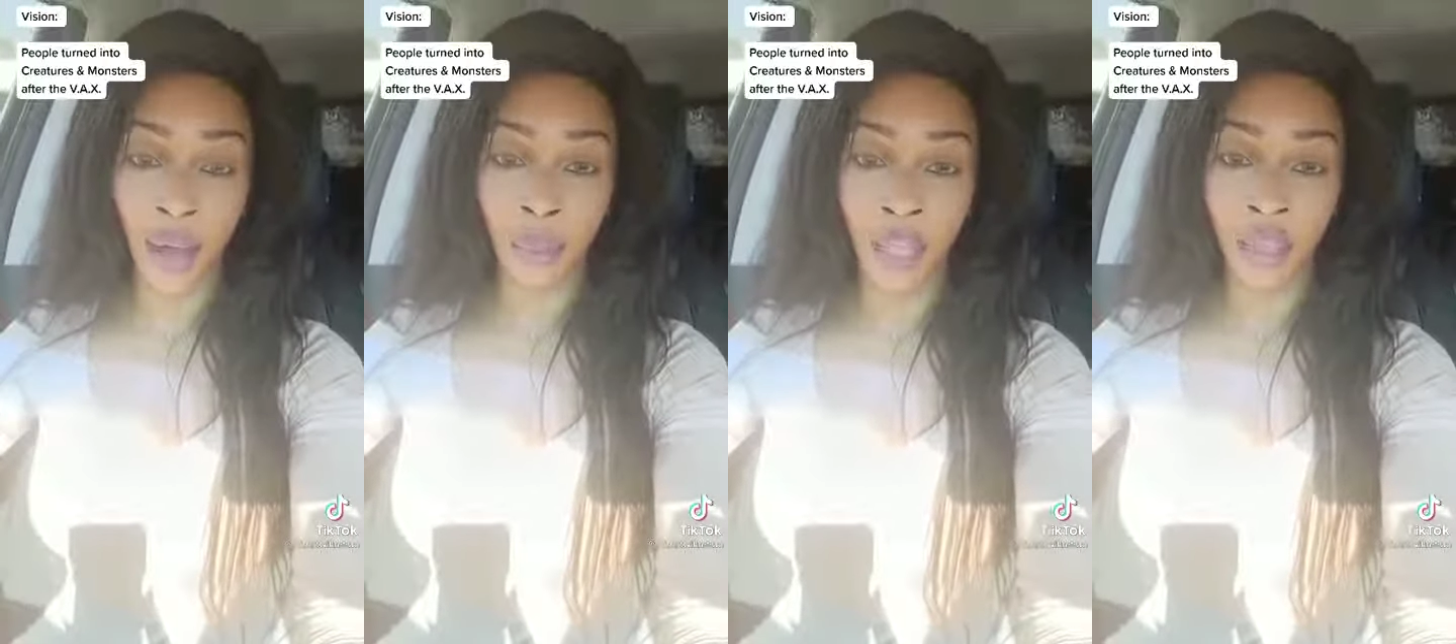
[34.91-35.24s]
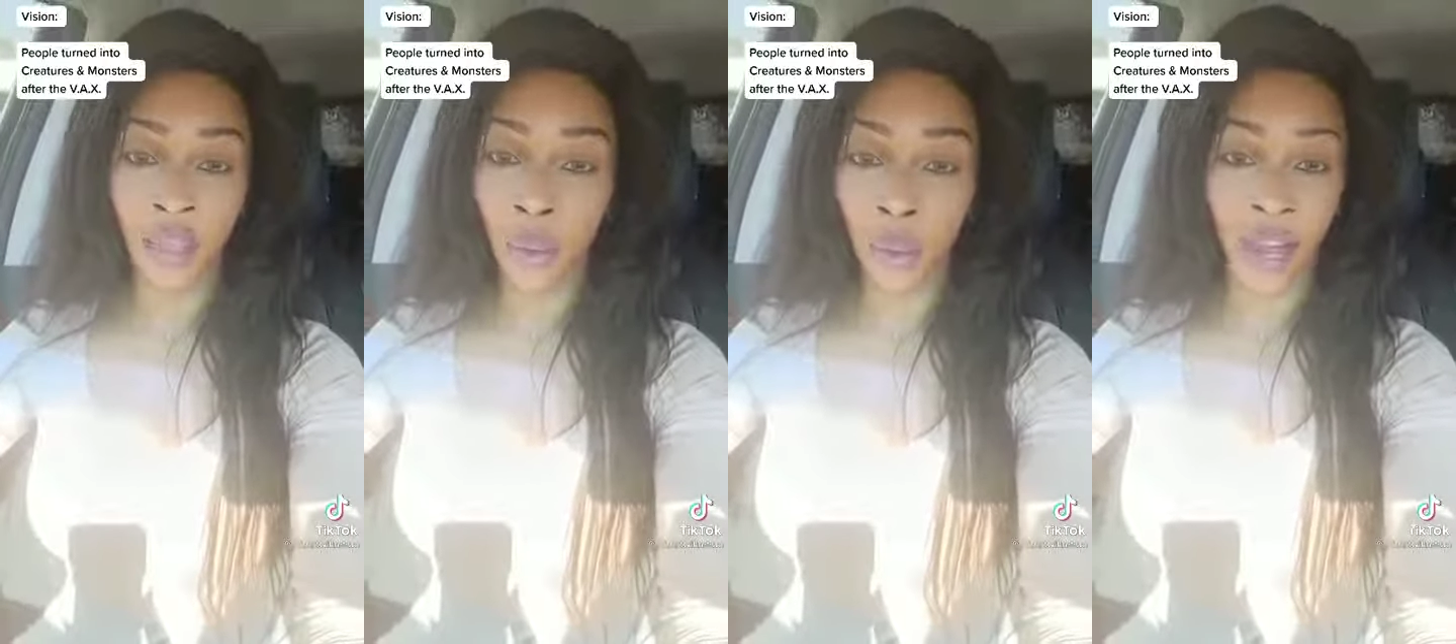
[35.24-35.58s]
but the
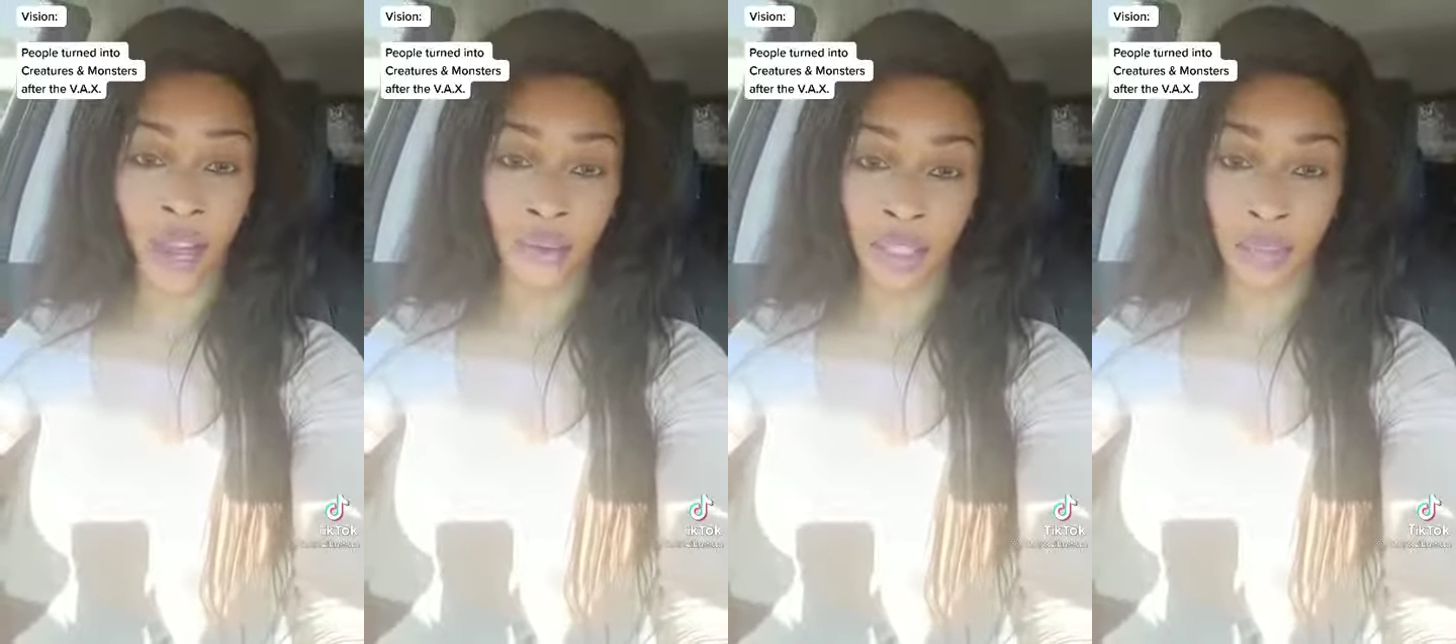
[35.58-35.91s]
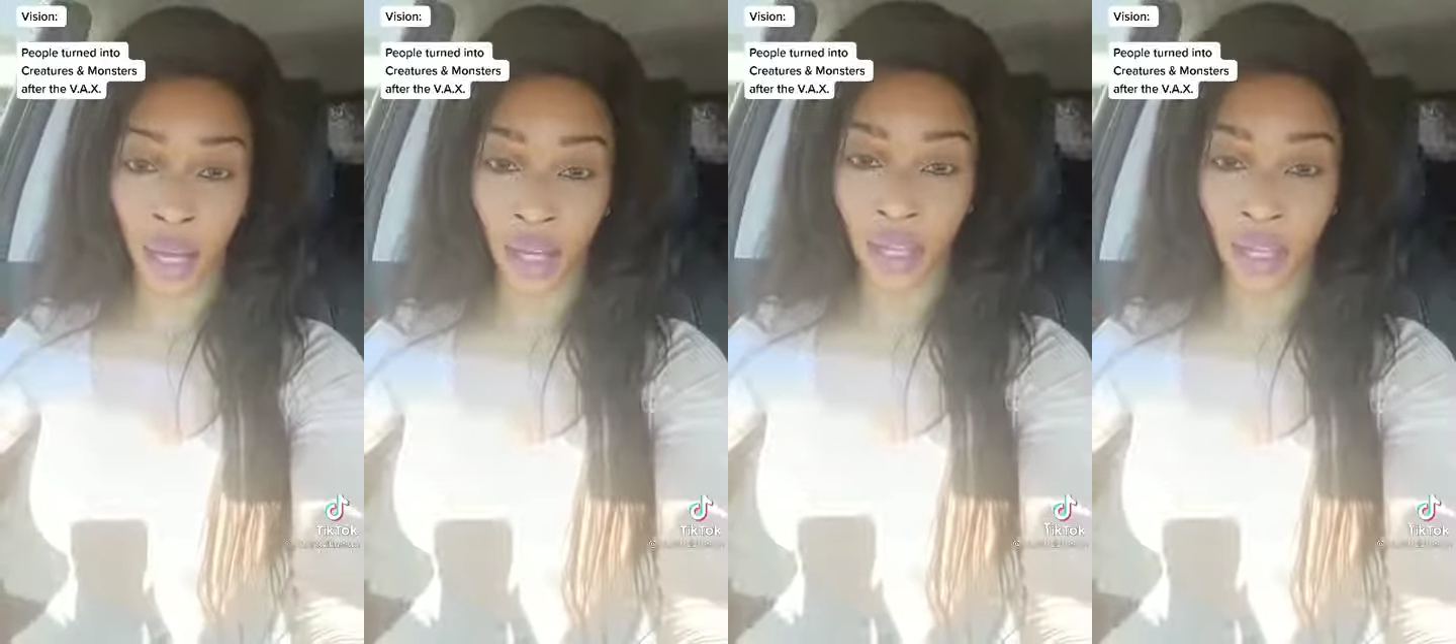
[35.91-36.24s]
lower half of his
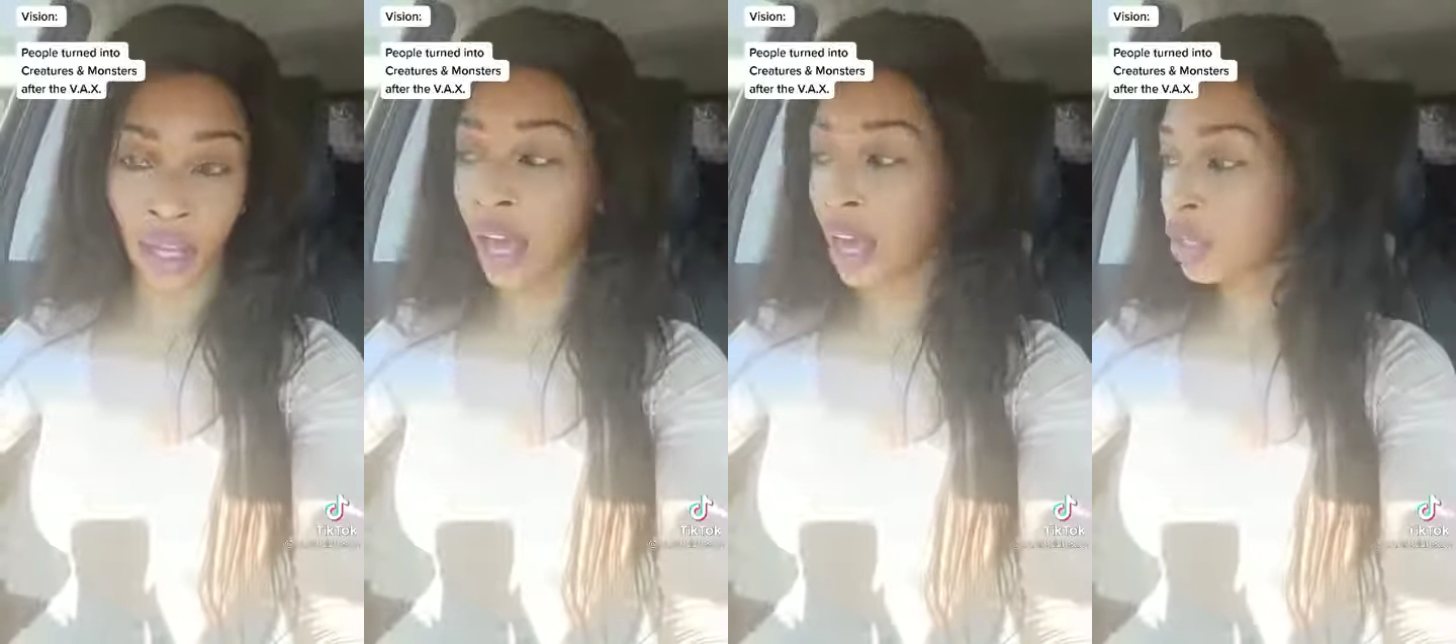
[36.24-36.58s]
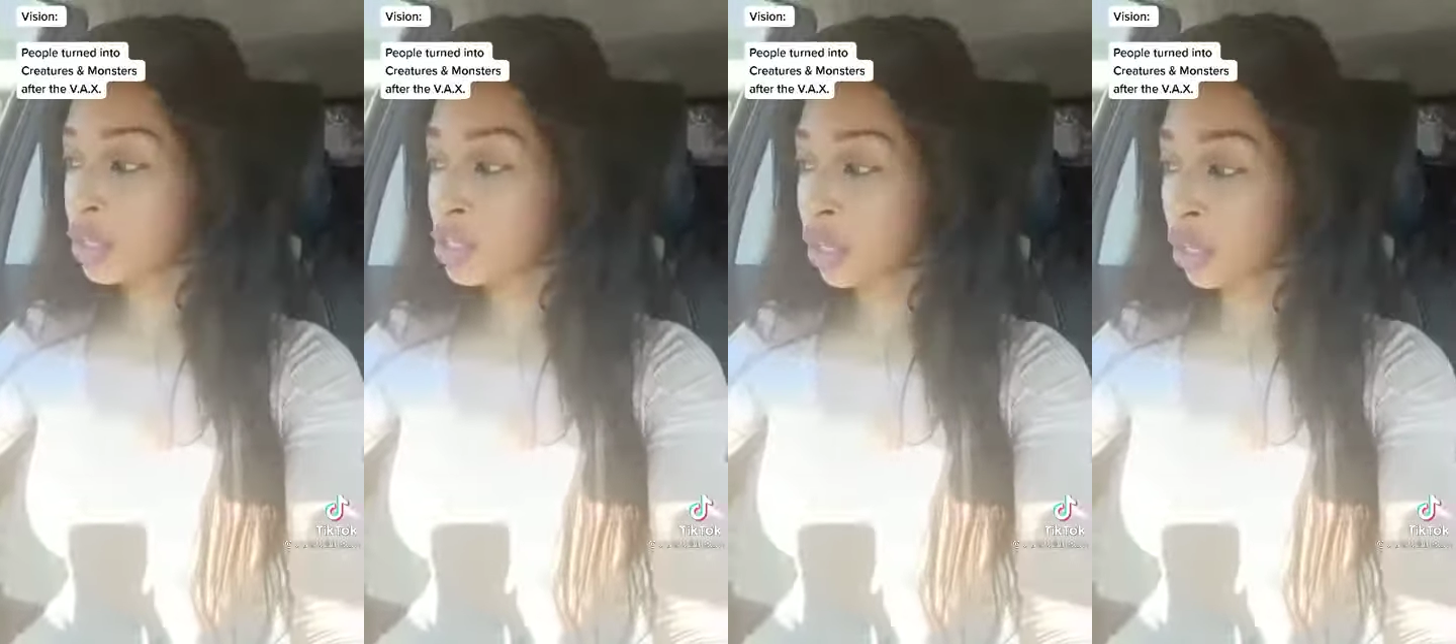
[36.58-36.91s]
body
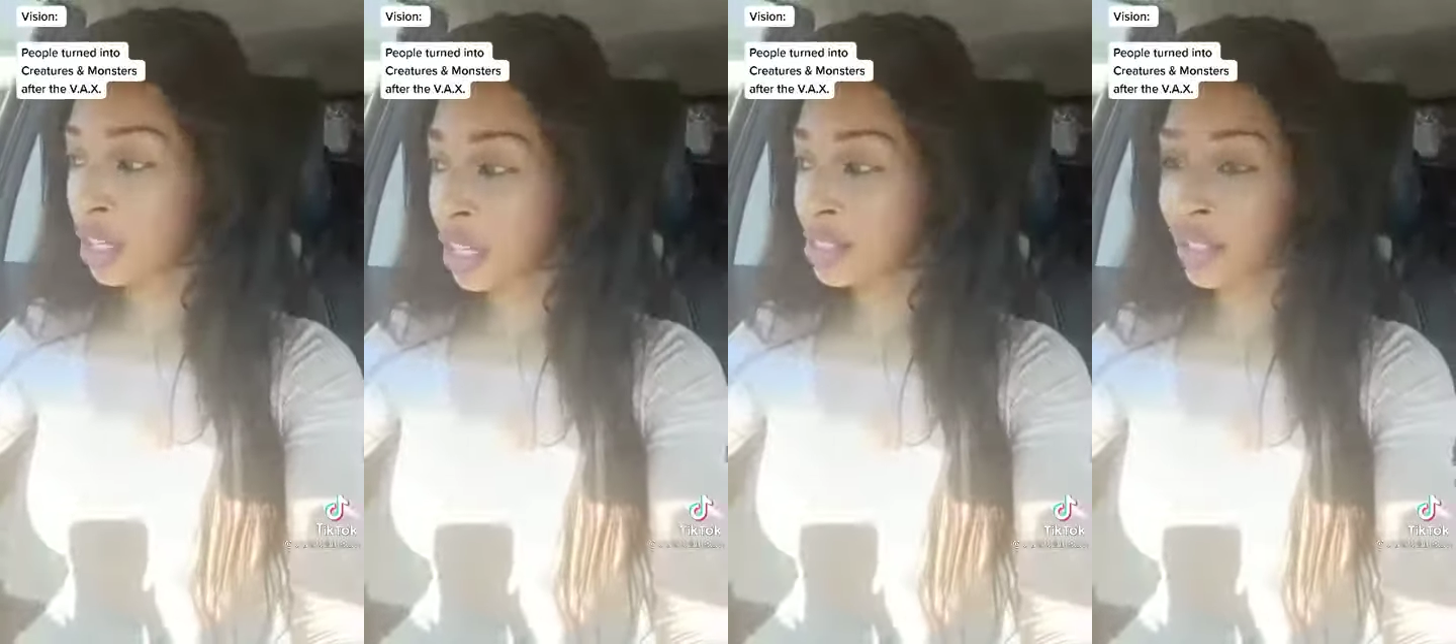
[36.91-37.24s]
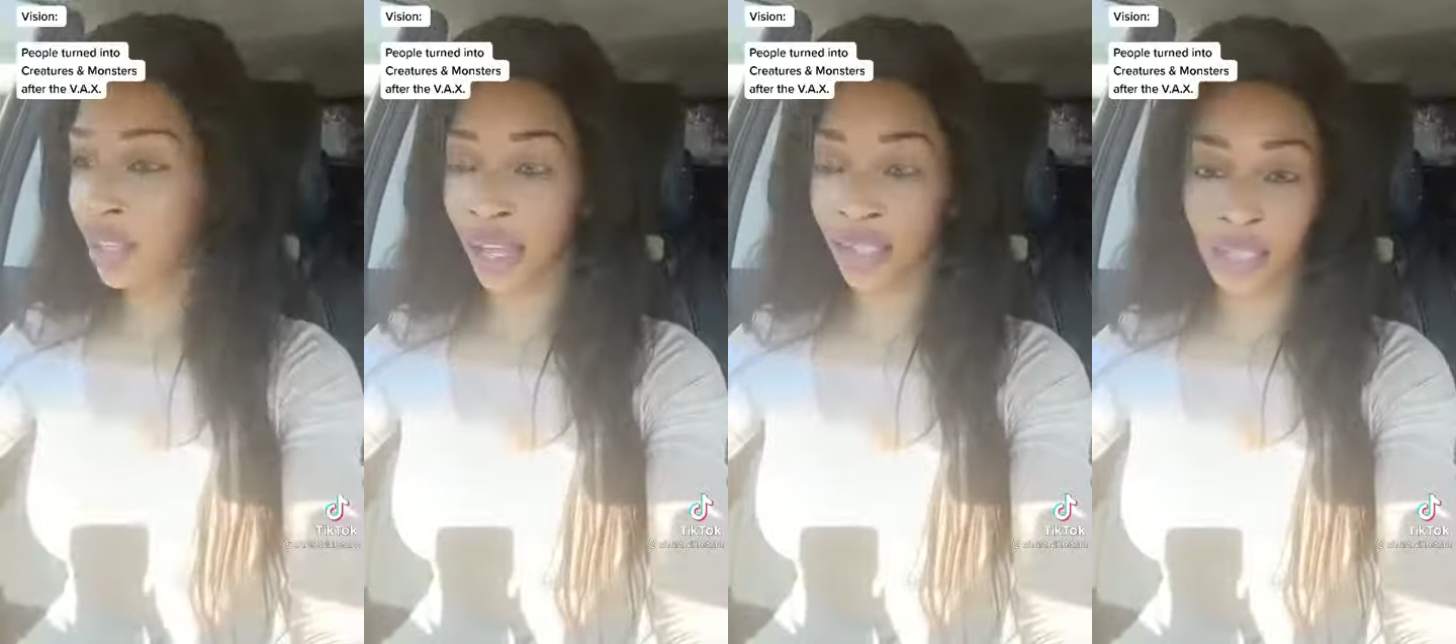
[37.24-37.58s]
had turned into
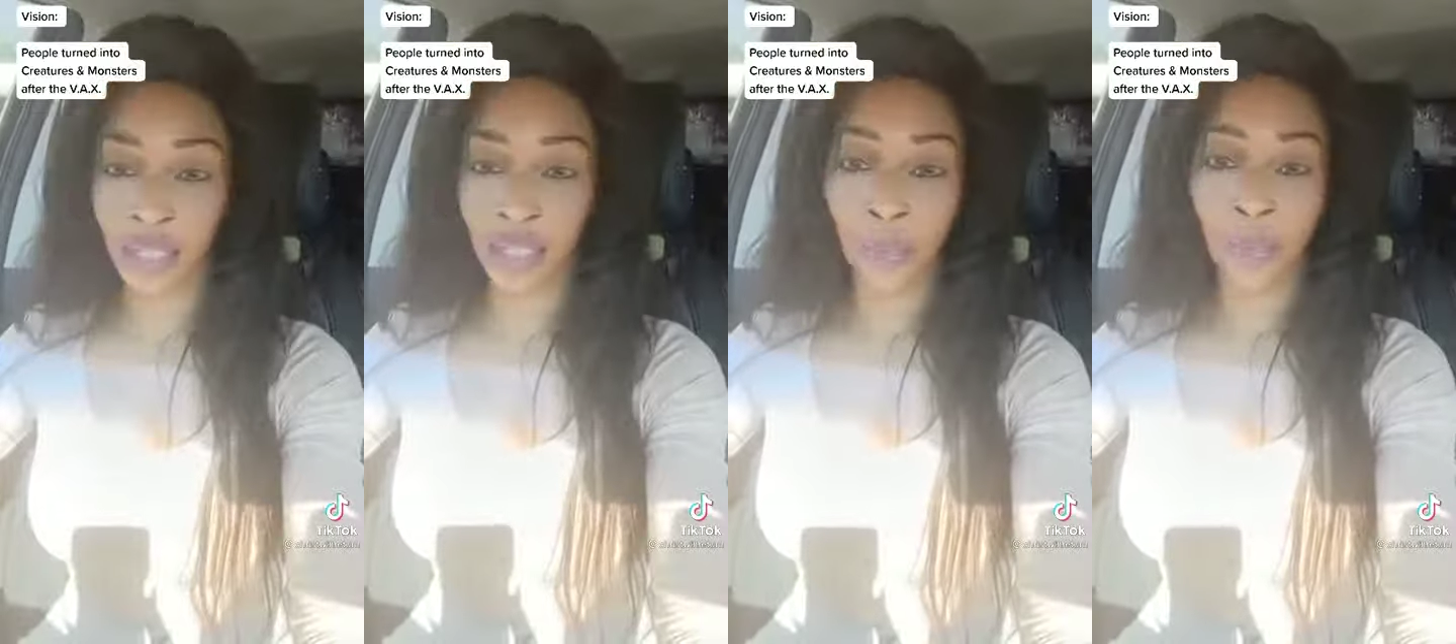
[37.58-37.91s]
like this